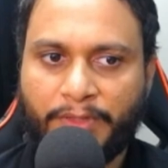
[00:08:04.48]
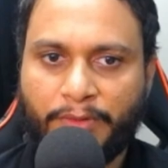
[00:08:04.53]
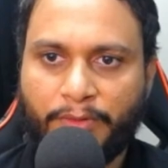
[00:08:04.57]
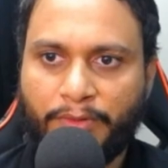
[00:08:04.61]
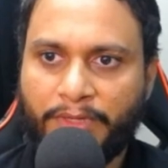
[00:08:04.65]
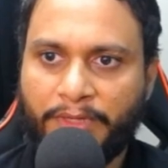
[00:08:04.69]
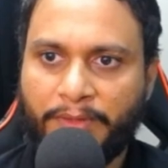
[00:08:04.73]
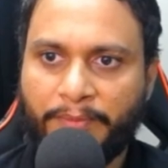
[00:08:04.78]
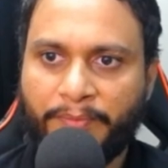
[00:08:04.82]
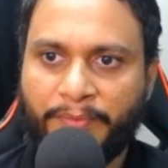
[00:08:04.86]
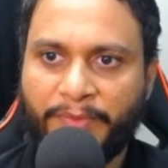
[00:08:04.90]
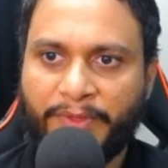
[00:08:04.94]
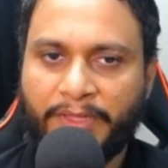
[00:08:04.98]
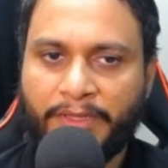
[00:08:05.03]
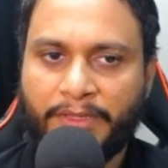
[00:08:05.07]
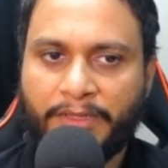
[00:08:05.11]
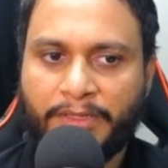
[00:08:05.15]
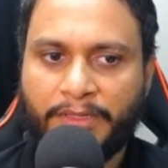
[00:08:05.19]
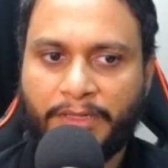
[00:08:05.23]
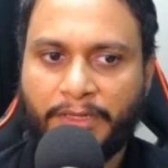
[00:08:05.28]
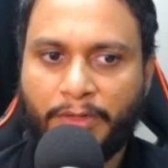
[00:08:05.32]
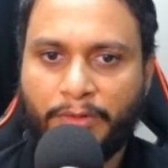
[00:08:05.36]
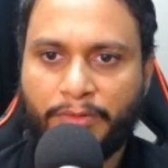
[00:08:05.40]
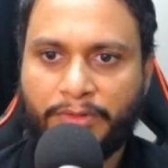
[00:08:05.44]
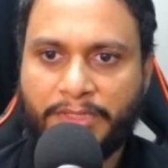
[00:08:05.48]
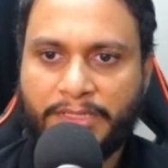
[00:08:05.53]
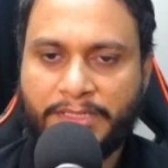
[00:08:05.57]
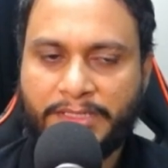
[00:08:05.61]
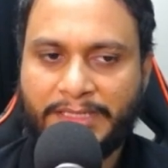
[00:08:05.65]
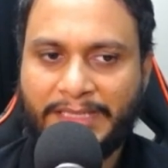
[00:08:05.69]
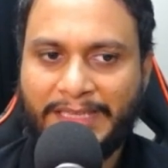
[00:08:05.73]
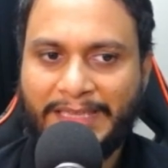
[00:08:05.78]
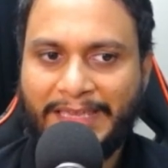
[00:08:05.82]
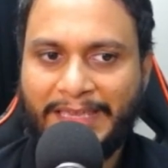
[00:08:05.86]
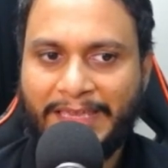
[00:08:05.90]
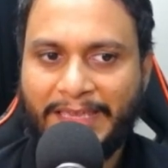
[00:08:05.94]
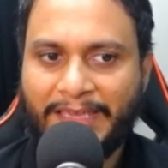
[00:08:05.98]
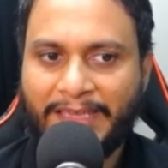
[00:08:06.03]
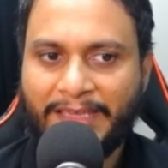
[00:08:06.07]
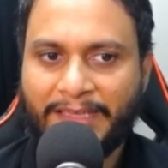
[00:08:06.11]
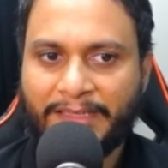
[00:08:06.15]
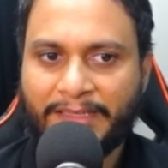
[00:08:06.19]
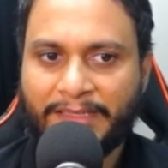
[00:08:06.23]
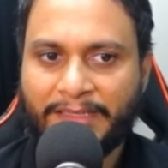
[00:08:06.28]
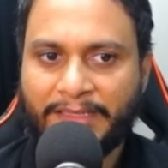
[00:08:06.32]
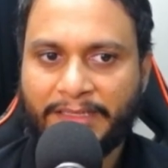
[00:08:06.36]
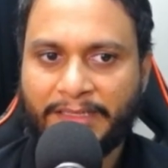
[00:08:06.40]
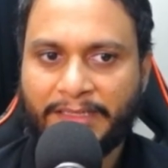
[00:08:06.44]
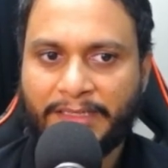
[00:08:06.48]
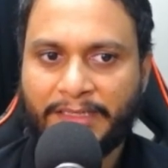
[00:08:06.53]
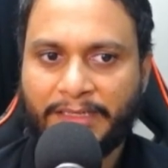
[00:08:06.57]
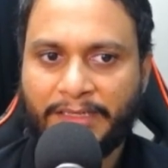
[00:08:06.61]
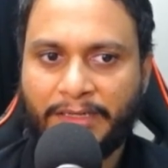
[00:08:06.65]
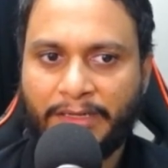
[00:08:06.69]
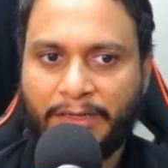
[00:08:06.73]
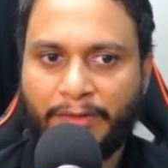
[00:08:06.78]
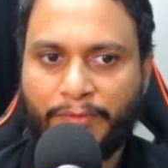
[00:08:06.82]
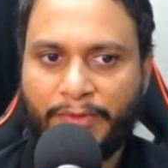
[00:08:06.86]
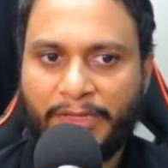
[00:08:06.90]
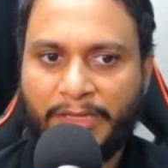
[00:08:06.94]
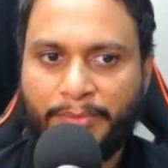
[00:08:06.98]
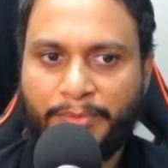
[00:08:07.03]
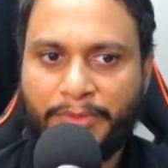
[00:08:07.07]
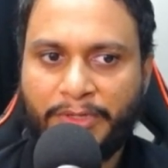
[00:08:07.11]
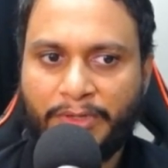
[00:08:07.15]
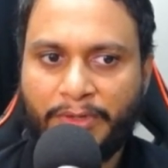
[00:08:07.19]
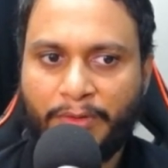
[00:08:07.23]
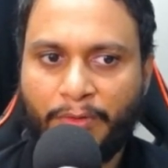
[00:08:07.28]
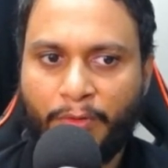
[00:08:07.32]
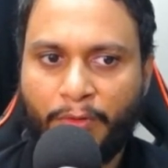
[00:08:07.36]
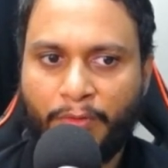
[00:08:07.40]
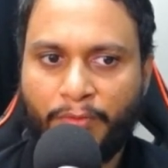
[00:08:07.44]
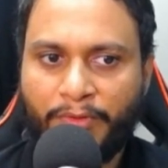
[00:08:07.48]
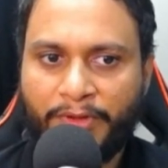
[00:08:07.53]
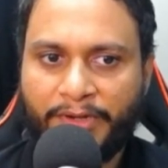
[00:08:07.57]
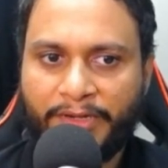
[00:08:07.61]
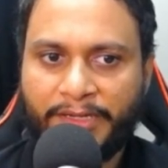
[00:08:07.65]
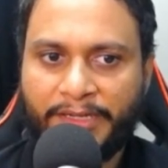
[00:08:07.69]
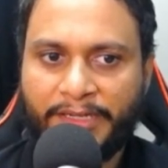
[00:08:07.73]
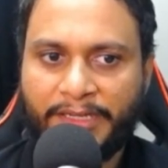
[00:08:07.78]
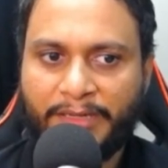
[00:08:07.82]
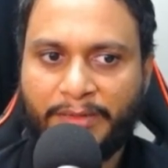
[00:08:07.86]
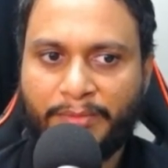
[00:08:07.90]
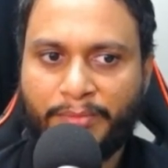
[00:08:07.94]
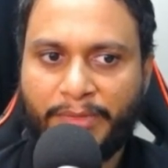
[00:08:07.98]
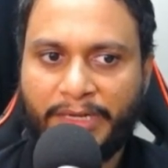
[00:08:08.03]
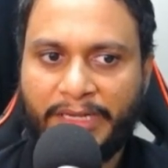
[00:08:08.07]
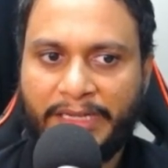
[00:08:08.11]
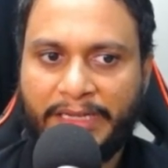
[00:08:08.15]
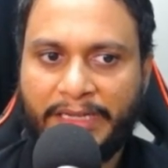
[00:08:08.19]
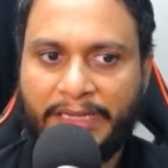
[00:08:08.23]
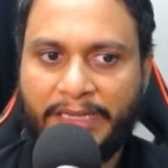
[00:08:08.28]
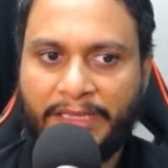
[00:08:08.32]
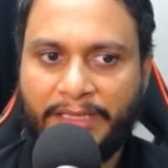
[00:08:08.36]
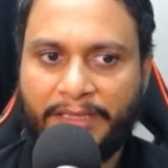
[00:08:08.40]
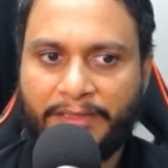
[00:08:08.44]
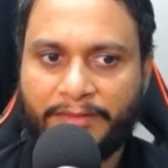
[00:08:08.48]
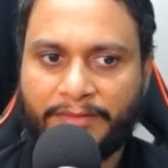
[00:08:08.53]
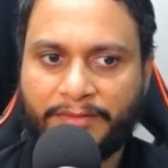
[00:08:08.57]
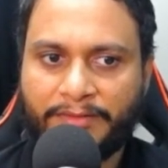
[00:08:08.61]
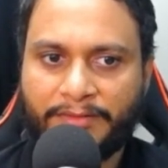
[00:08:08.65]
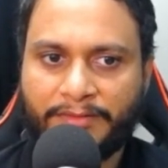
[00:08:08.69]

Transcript: okay now this a uh, will be overwritten by d